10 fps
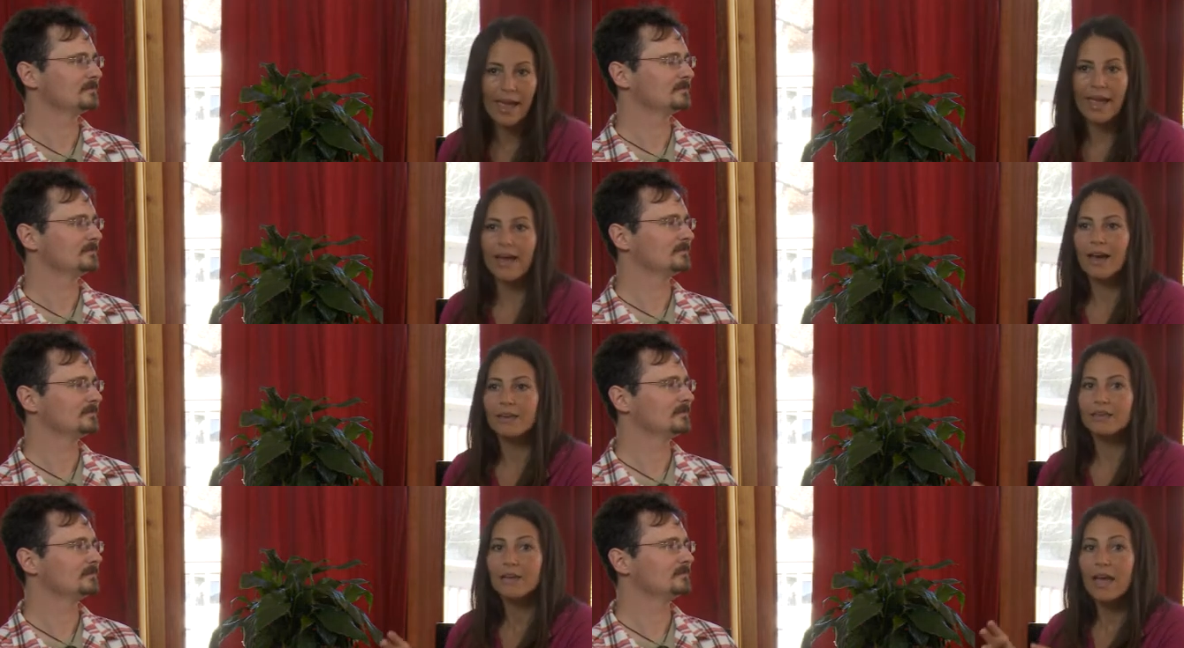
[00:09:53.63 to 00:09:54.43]

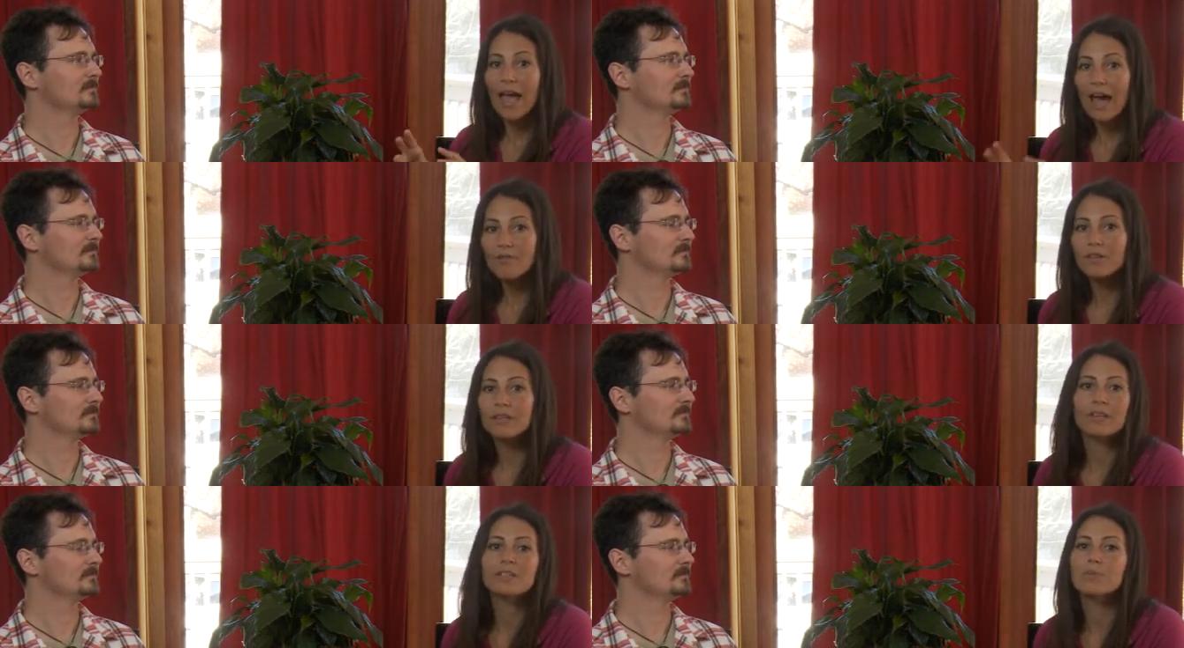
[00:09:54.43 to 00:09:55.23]
Speaker 1: And
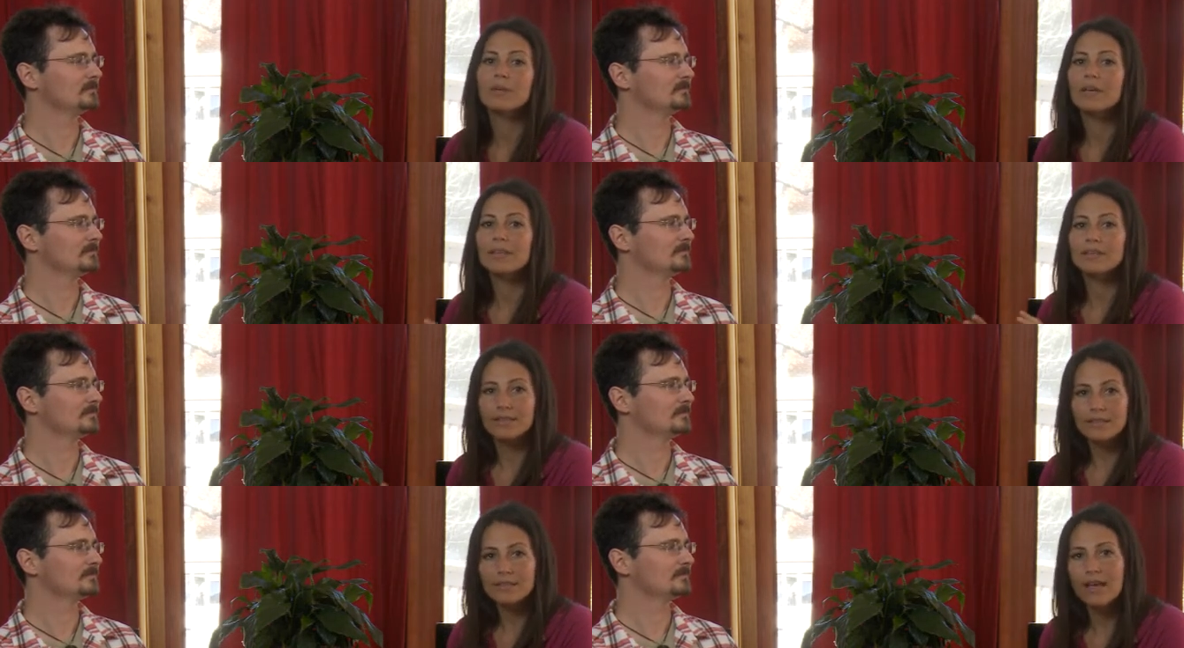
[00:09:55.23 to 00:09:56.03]
having this be a
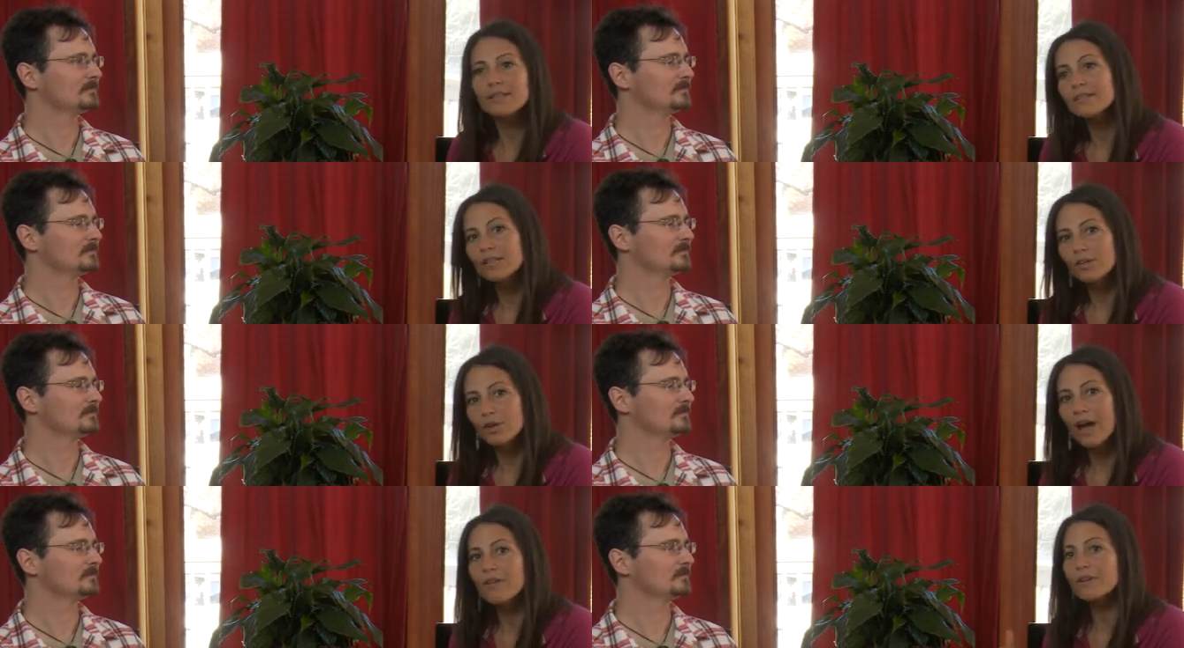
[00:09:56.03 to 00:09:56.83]
success
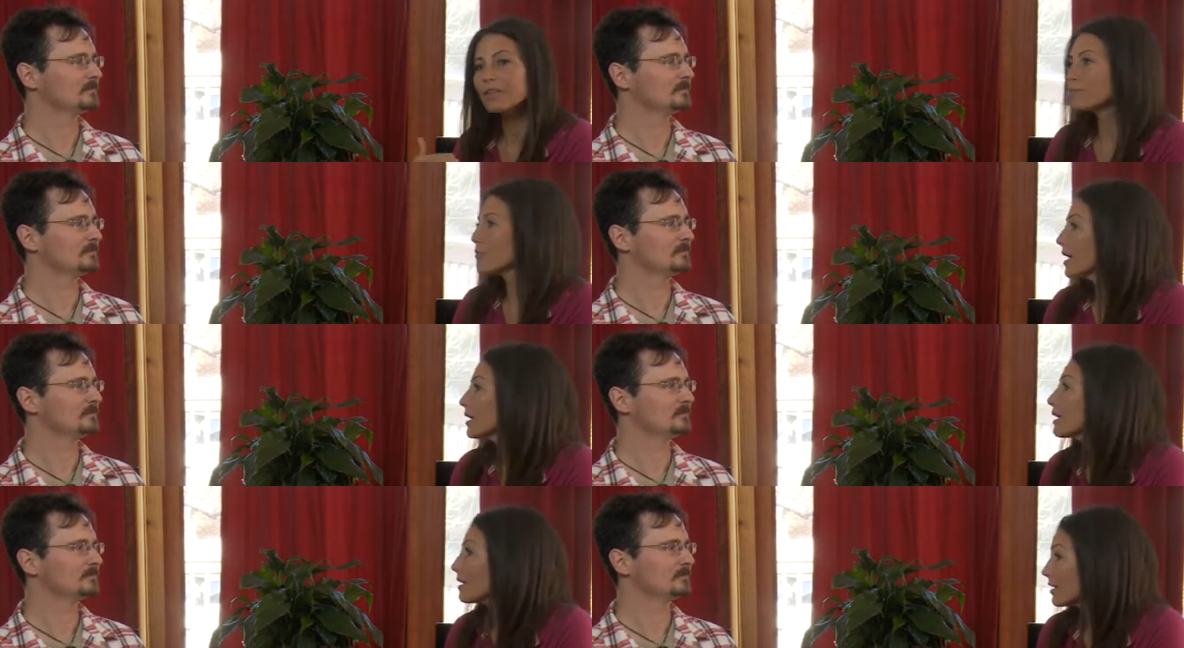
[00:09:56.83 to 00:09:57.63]
here, having us
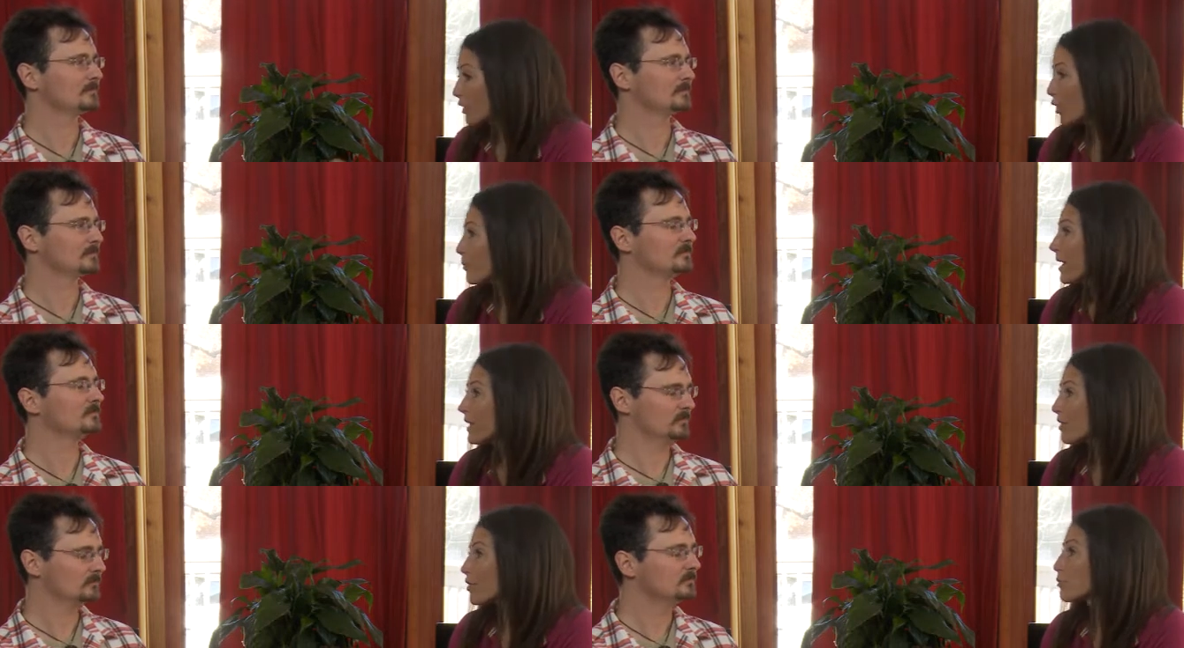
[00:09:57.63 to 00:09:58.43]
make, you know,
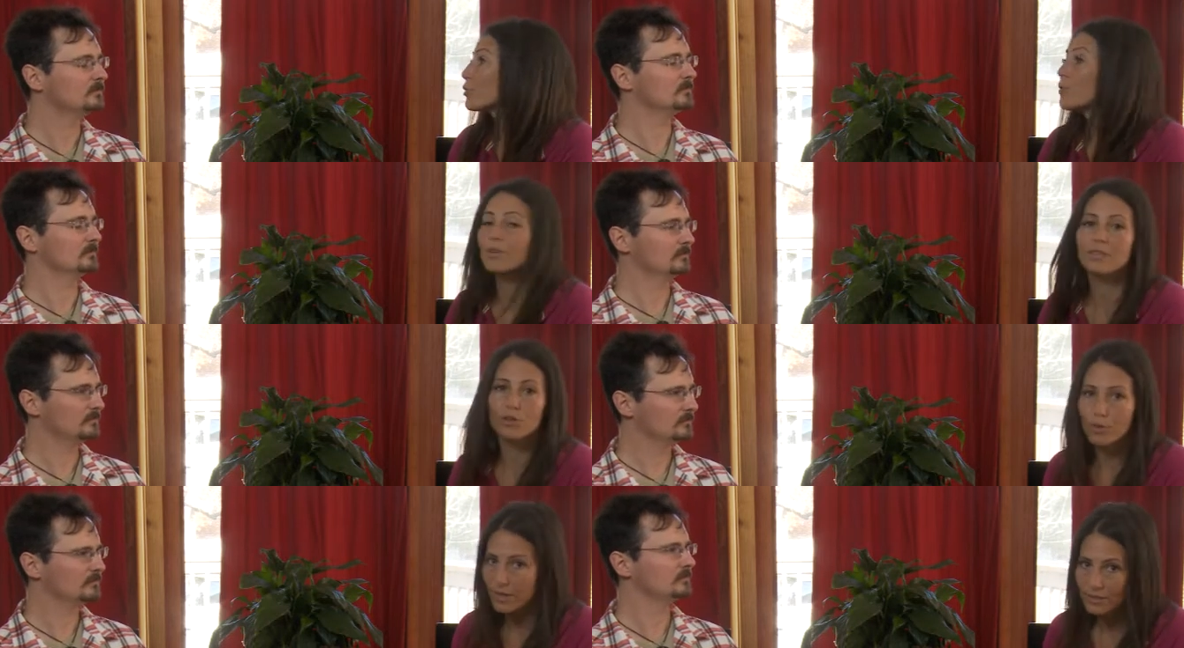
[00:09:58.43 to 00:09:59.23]
make it through this
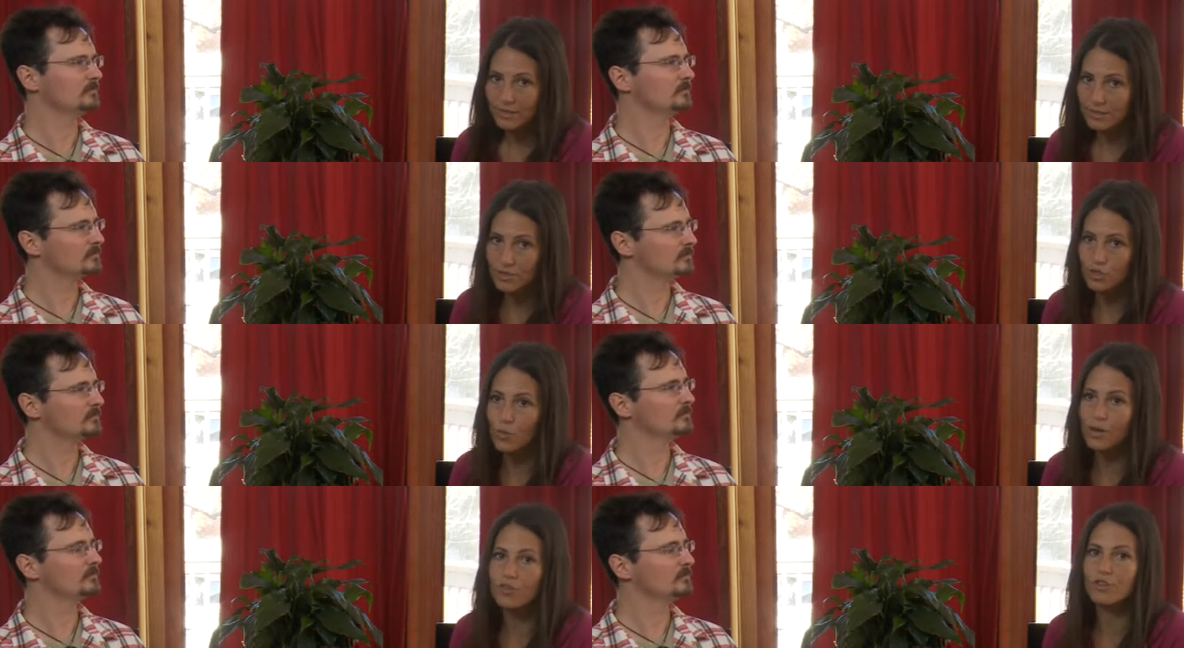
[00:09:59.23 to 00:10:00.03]
crisis
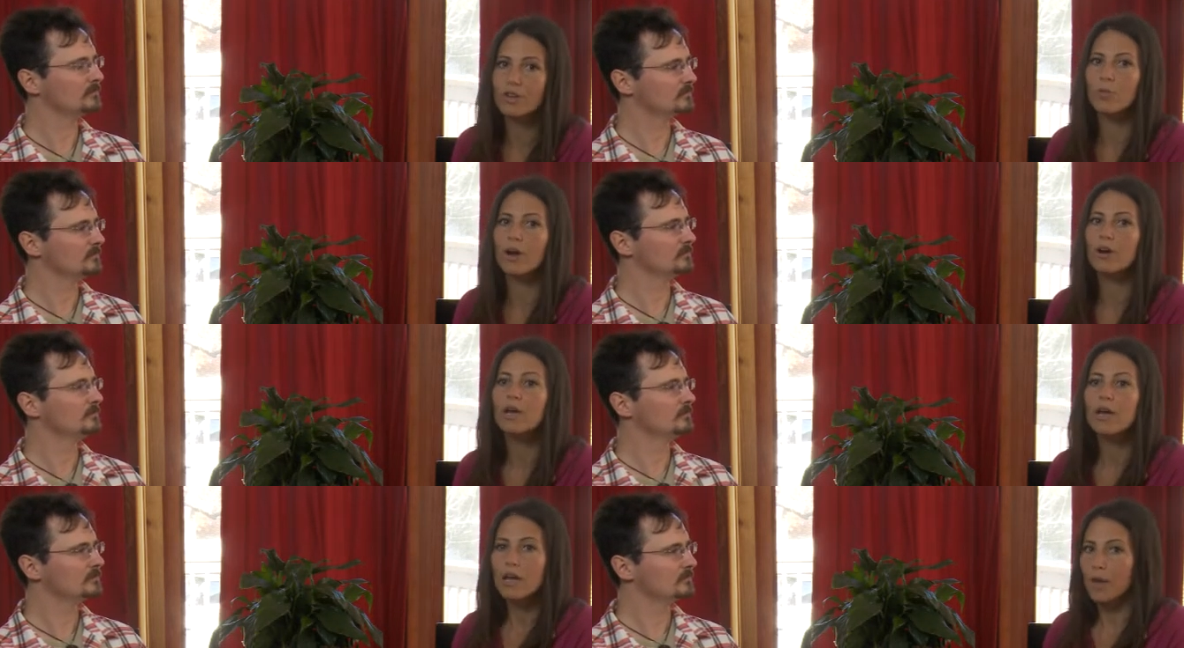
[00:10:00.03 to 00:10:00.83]
situation where
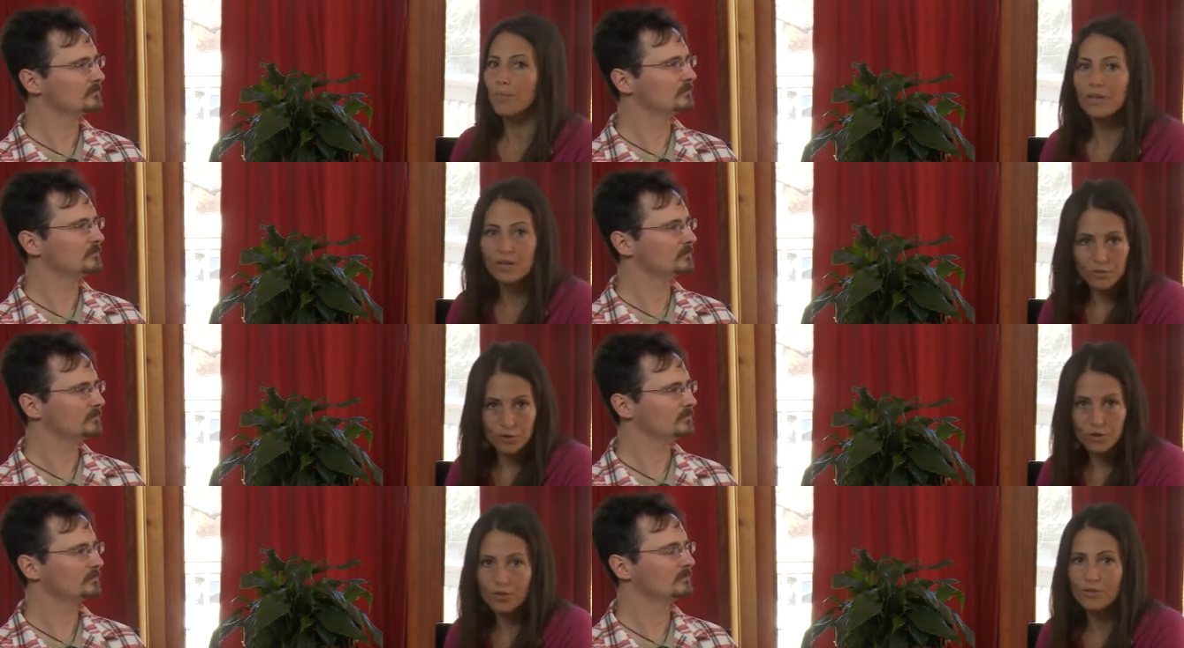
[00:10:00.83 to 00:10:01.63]
a big
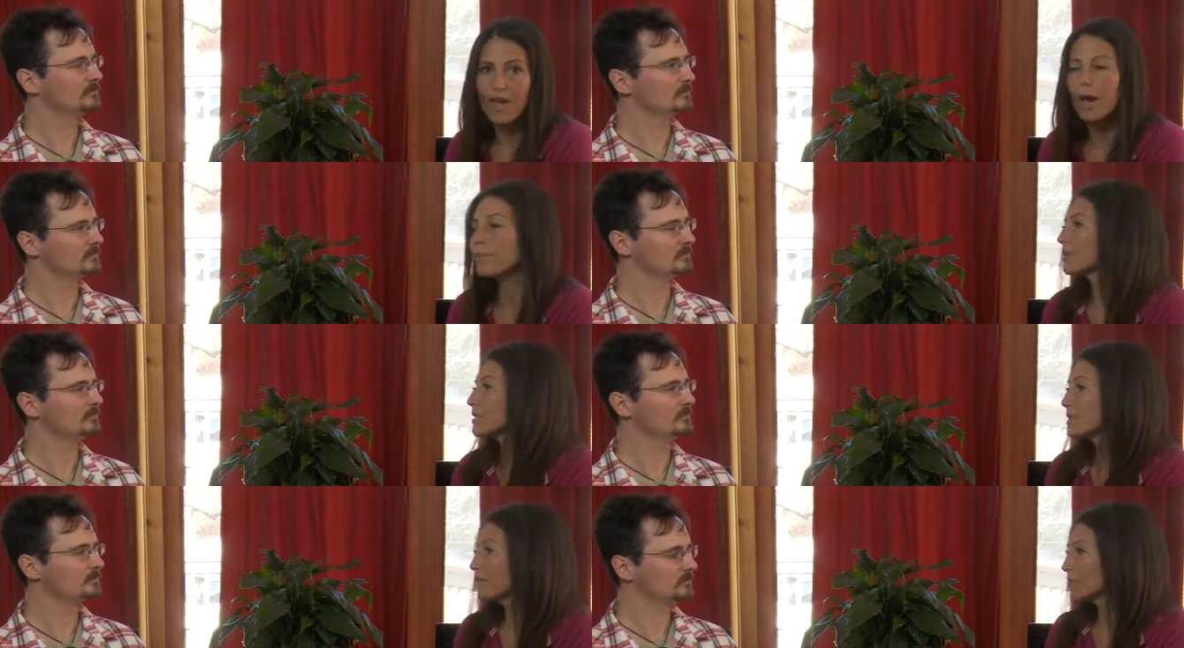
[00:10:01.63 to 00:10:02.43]
infusion of capital
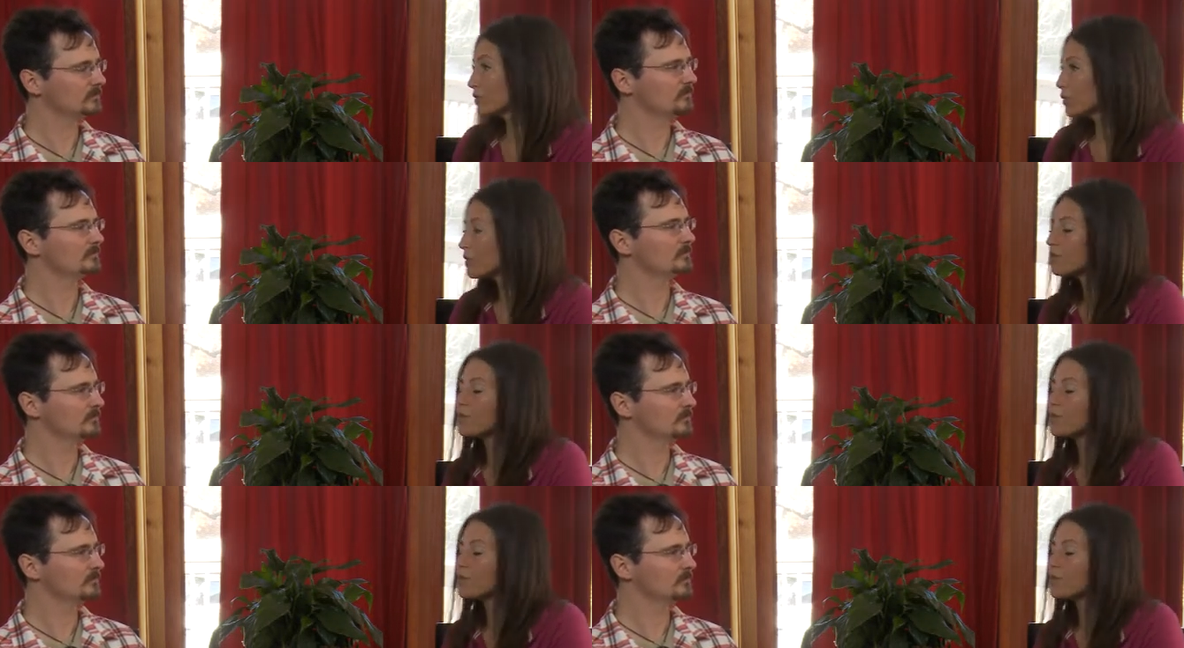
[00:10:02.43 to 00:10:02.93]
is needed due to the